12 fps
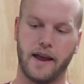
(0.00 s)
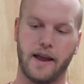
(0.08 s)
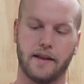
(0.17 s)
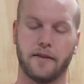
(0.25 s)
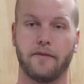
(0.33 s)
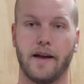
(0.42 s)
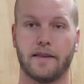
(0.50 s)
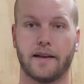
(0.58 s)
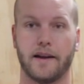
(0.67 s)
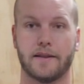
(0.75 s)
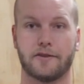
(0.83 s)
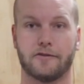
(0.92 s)
and the fact
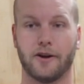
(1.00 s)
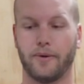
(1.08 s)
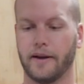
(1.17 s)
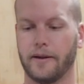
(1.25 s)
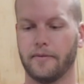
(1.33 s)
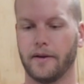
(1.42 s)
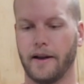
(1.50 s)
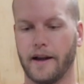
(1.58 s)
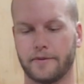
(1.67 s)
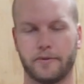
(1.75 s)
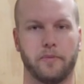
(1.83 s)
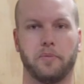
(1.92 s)
that it's growing an
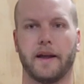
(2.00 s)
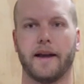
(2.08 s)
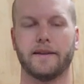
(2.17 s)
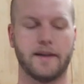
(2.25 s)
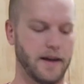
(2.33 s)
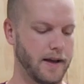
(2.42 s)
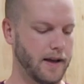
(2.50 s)
actual plant